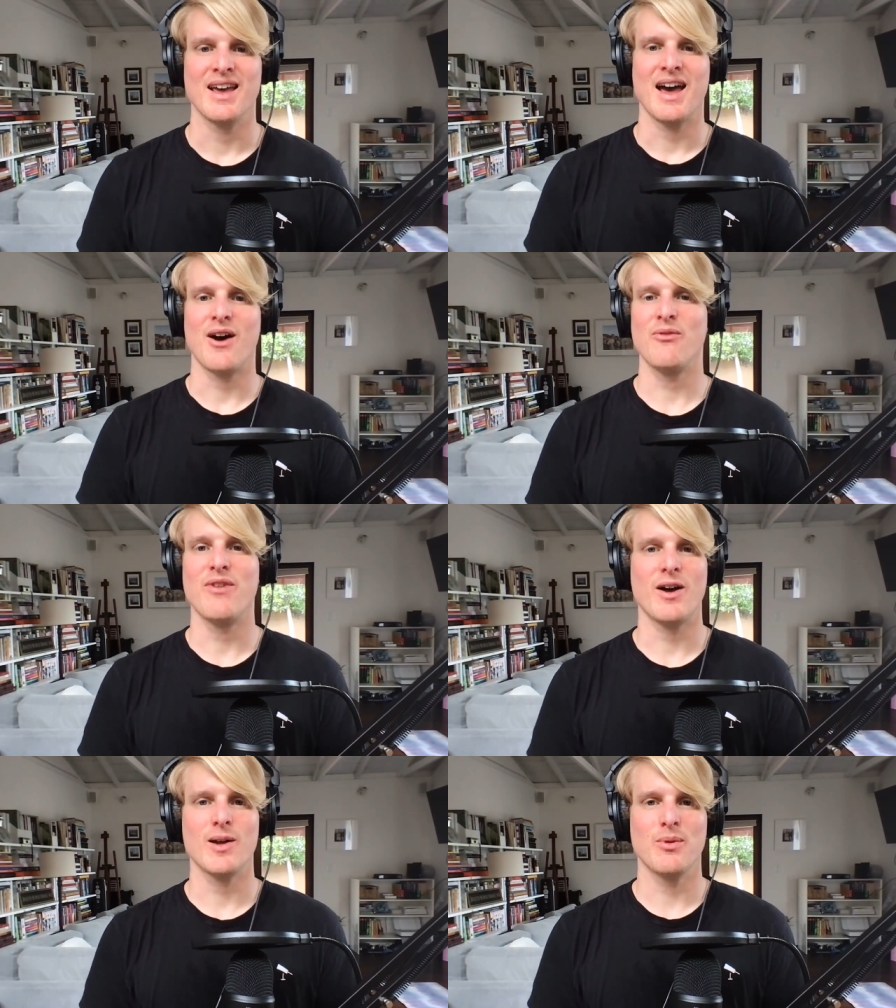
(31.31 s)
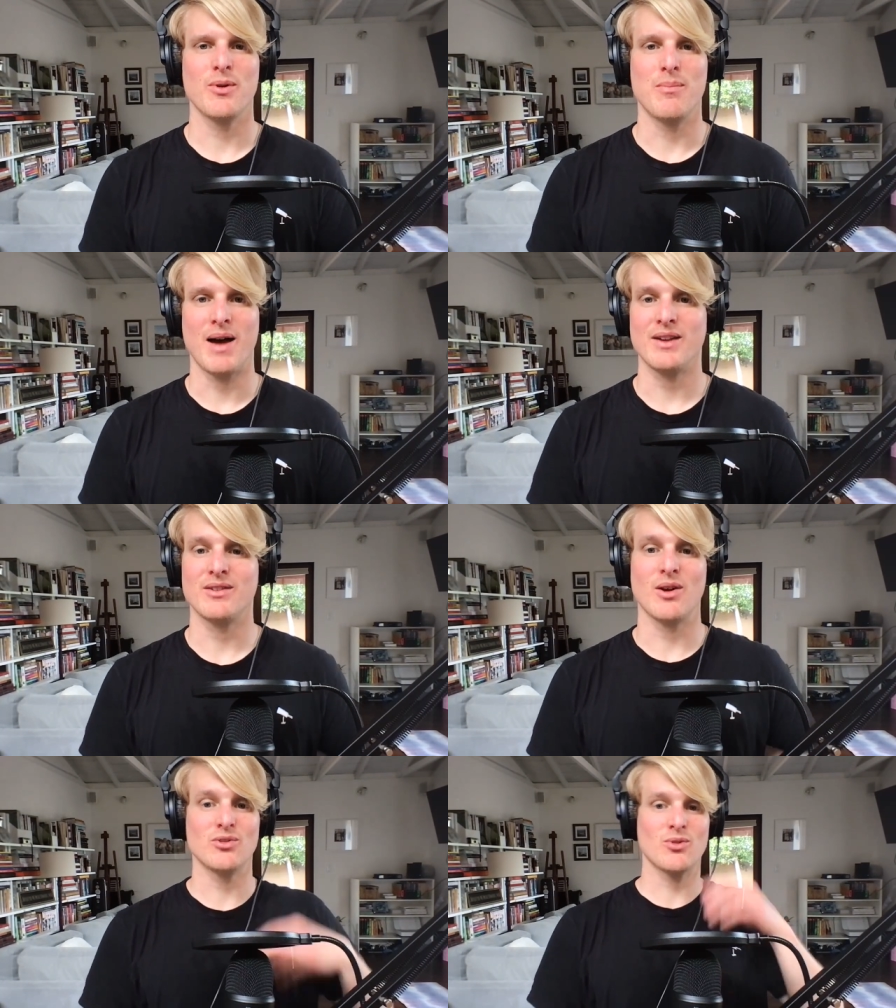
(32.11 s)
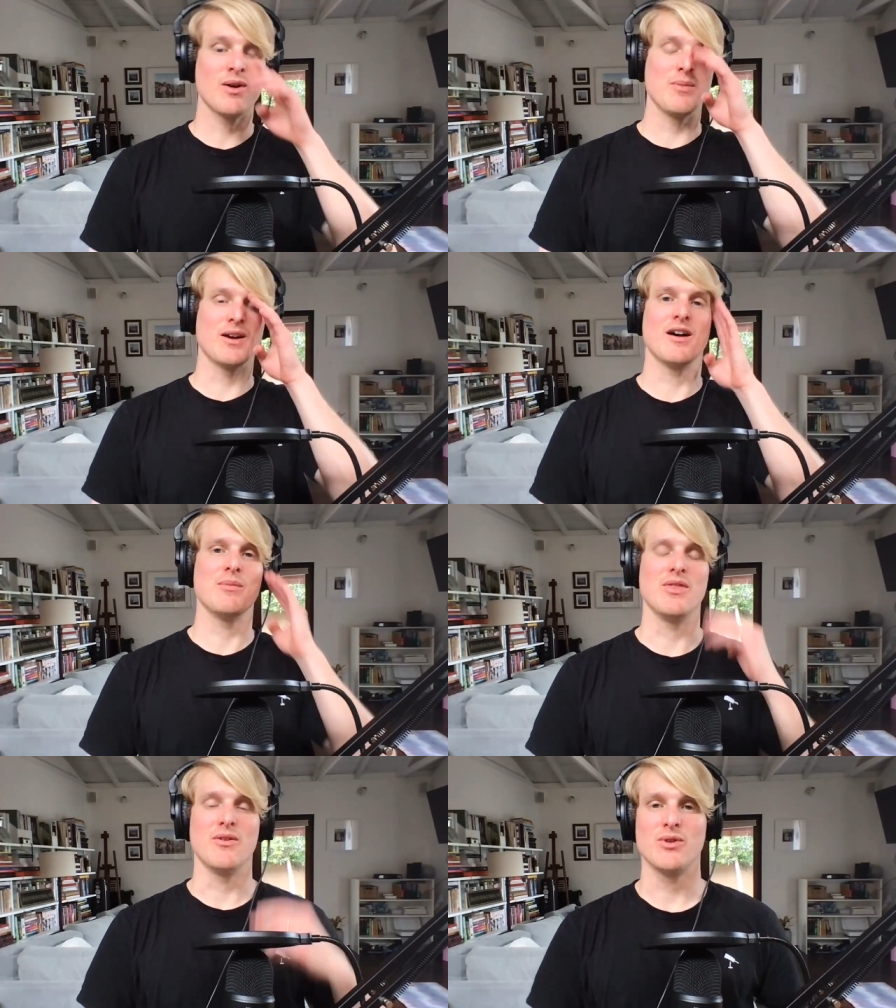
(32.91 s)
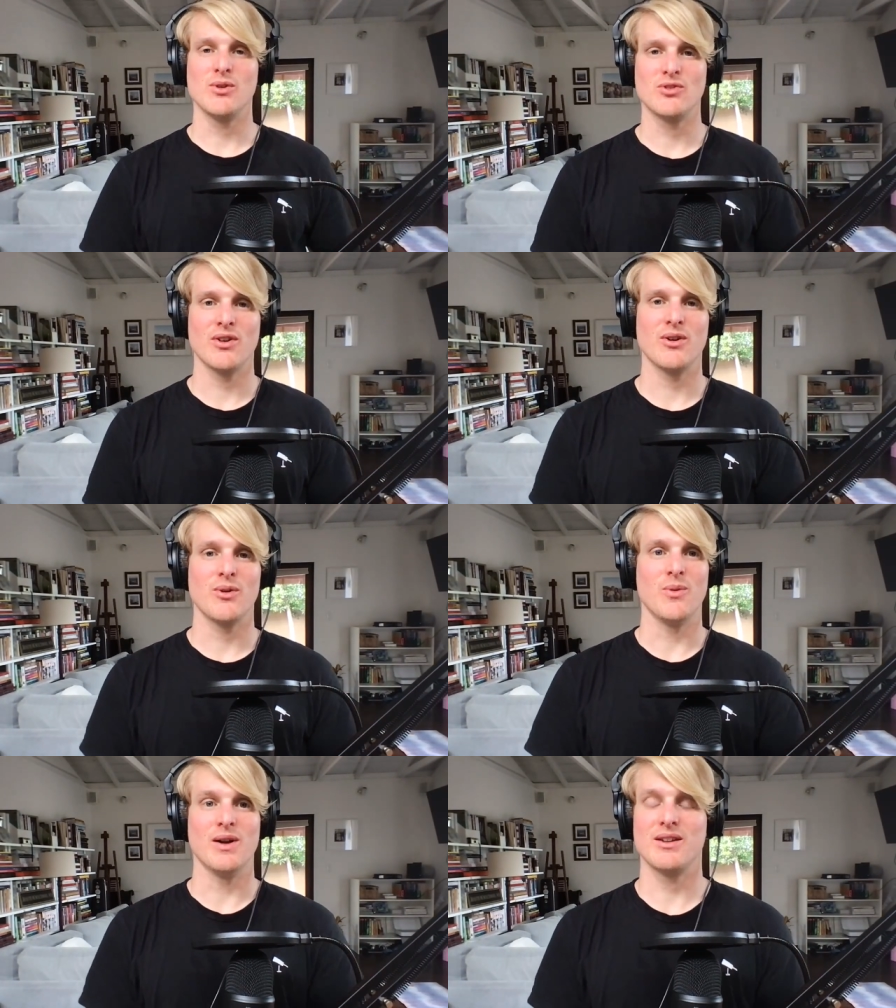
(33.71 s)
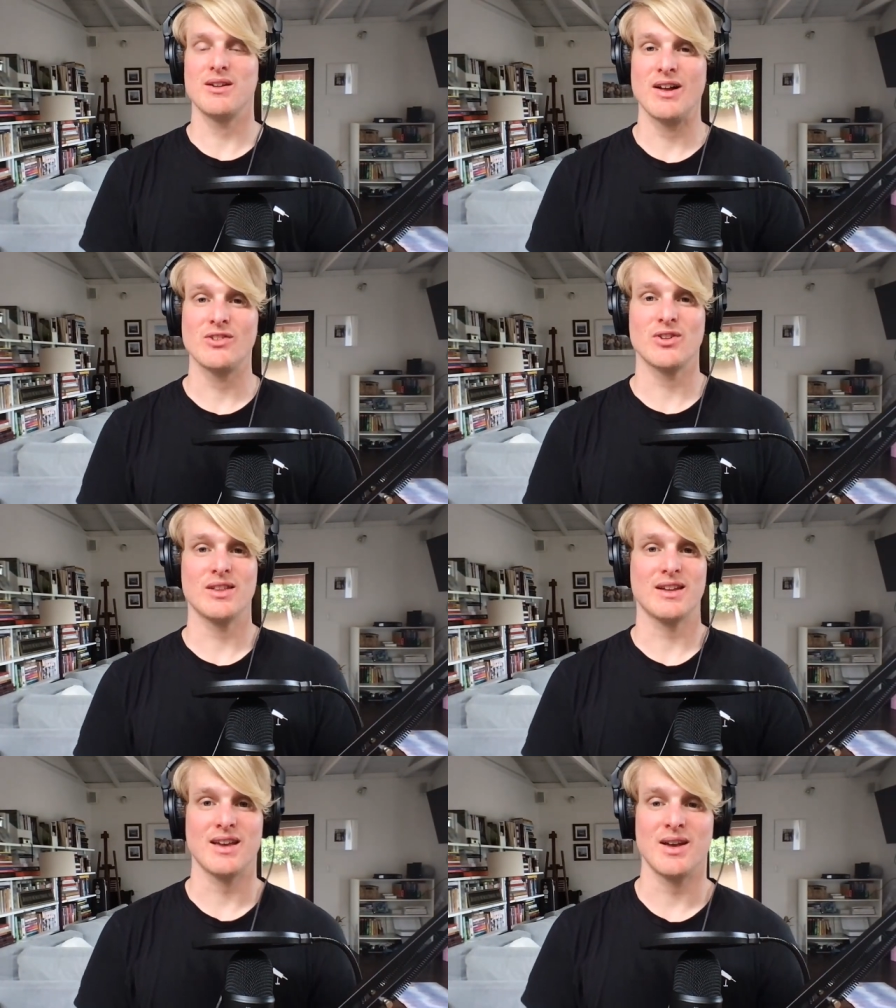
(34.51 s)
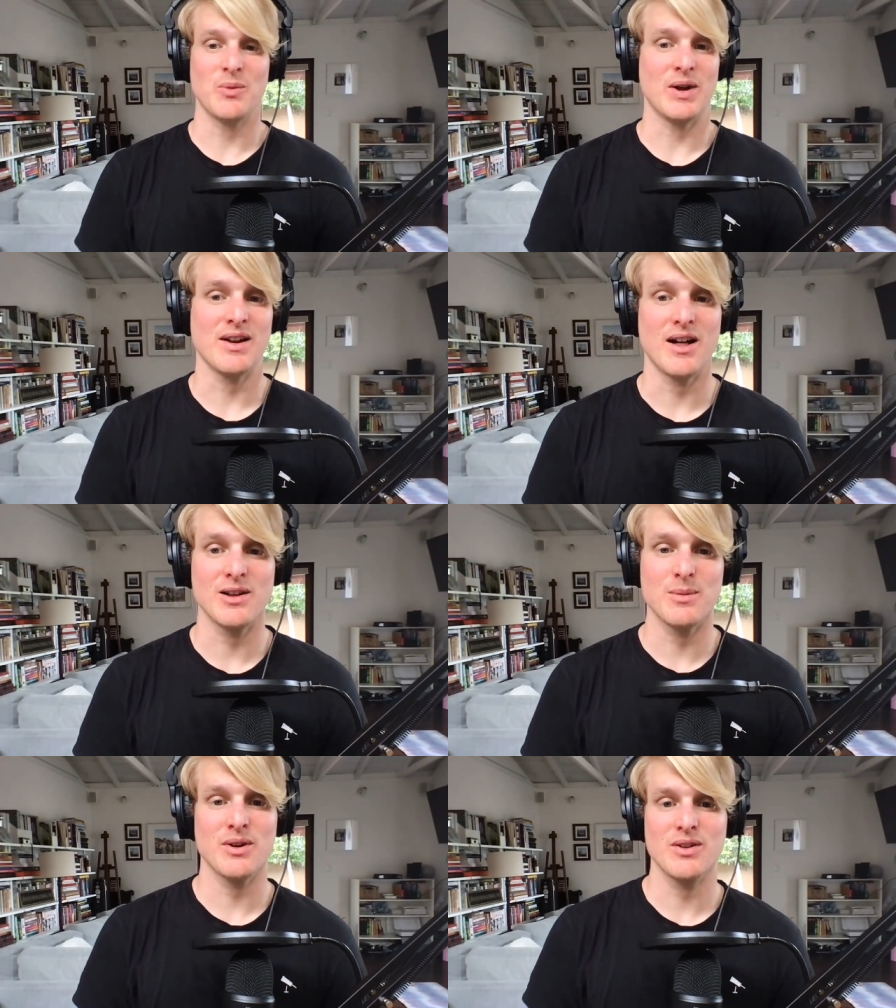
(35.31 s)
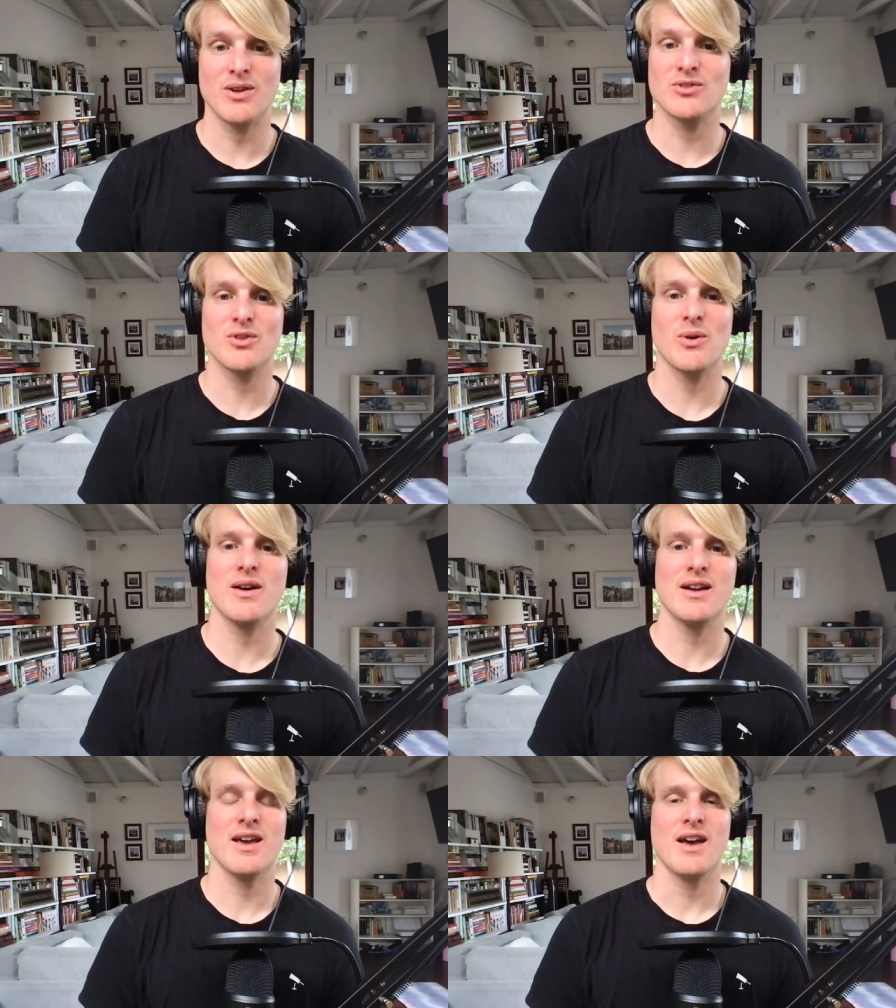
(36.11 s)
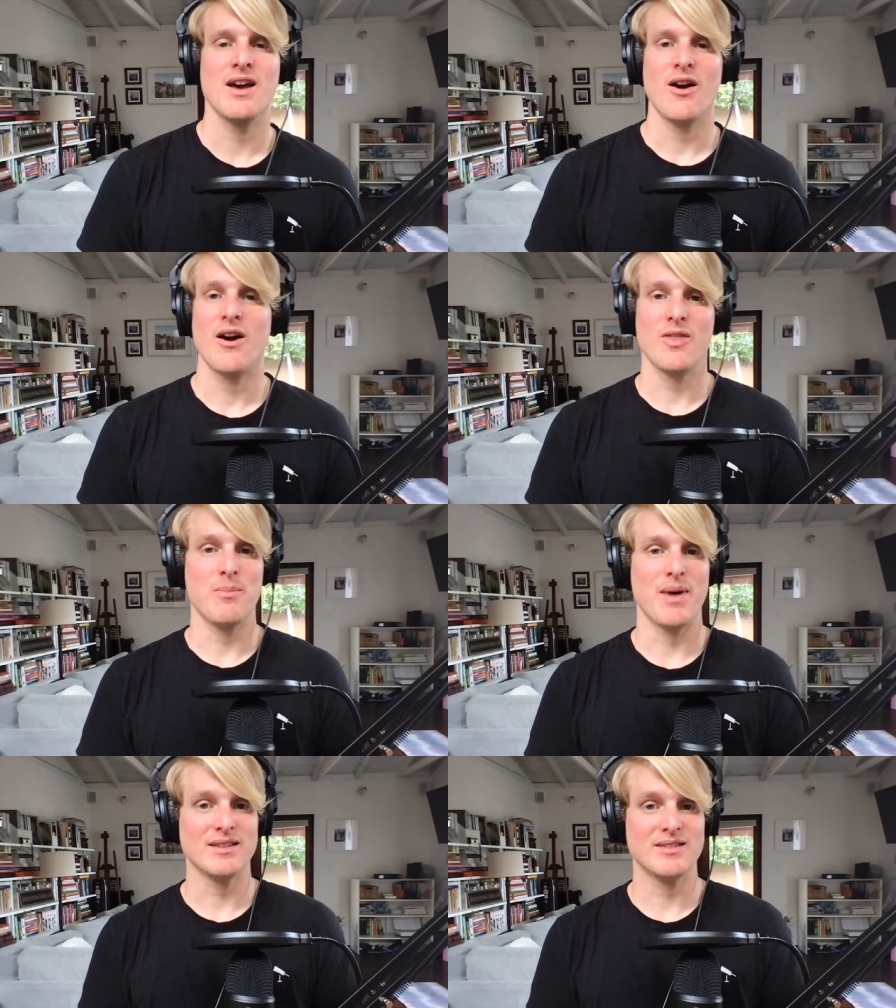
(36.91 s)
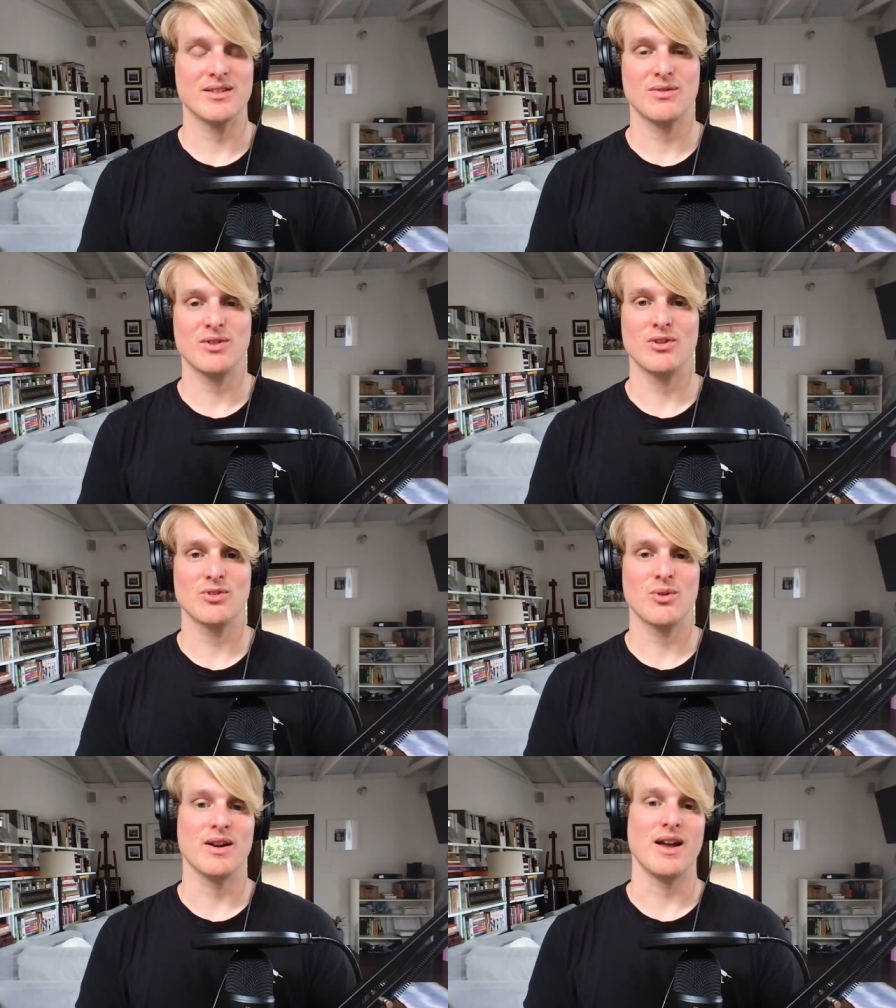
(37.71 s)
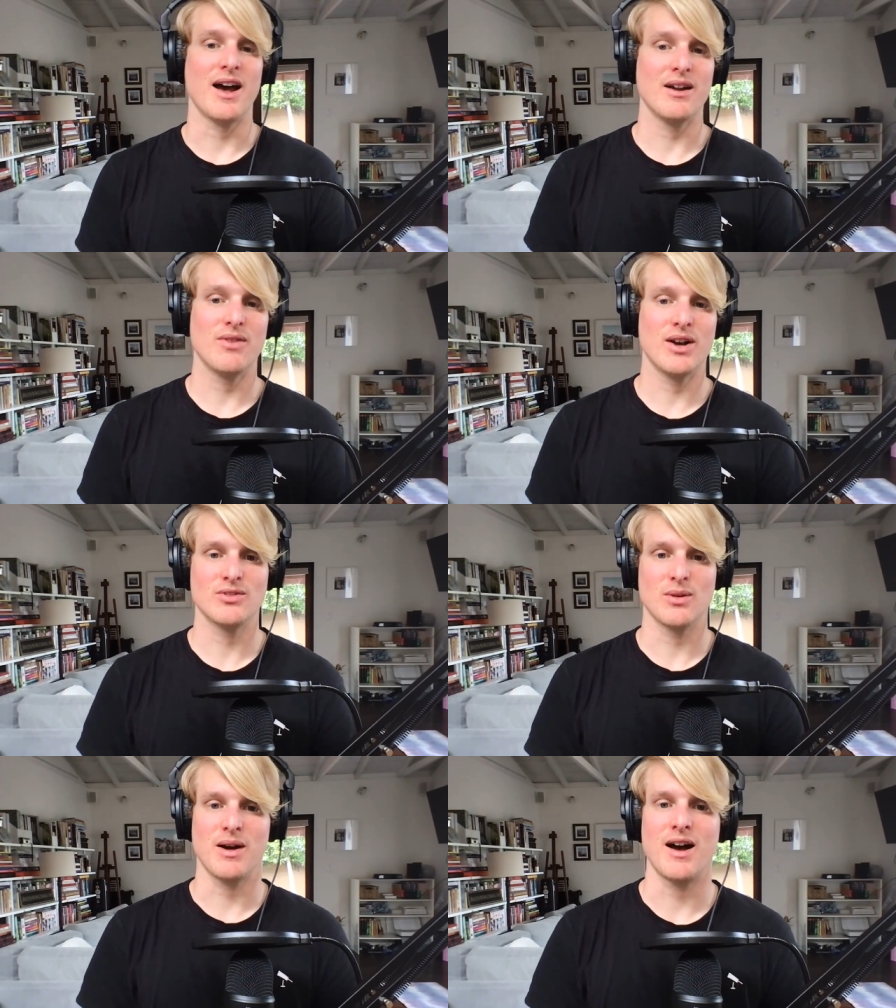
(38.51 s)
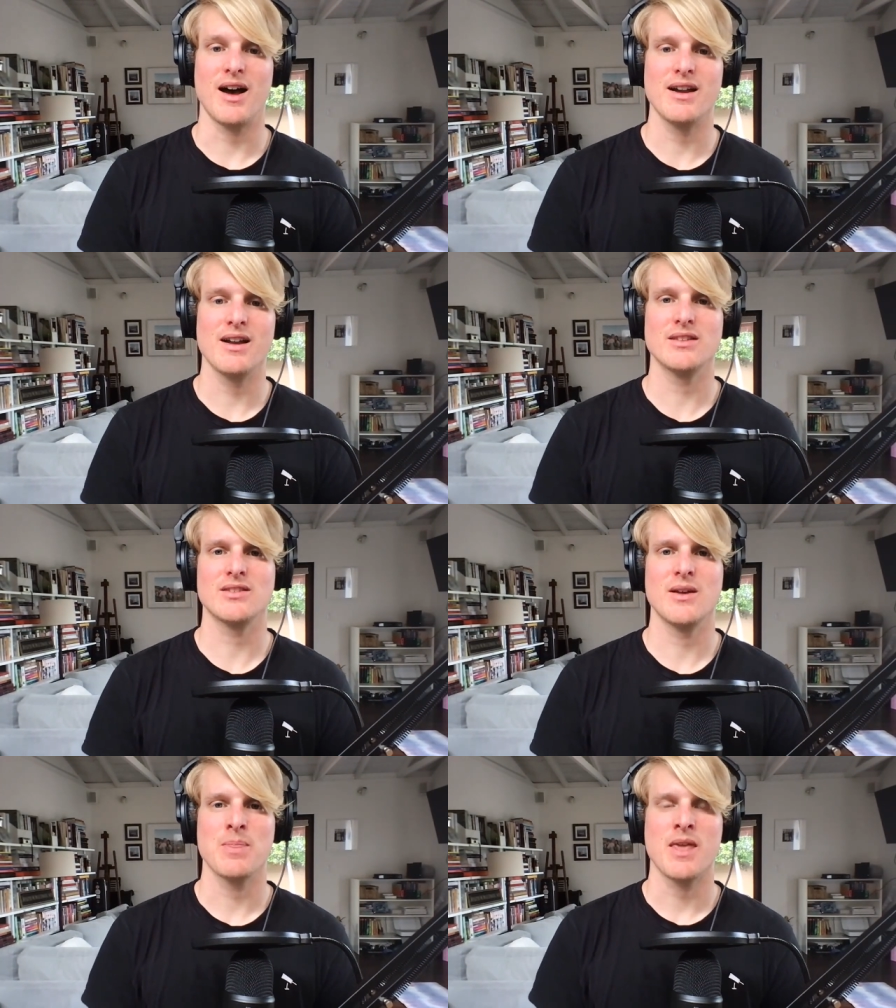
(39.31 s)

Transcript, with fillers: How valuable might Dogecoin become in the future? Will it eventually hit $1 per Dogecoin? Are the best days of Dogecoin ahead of us or behind us?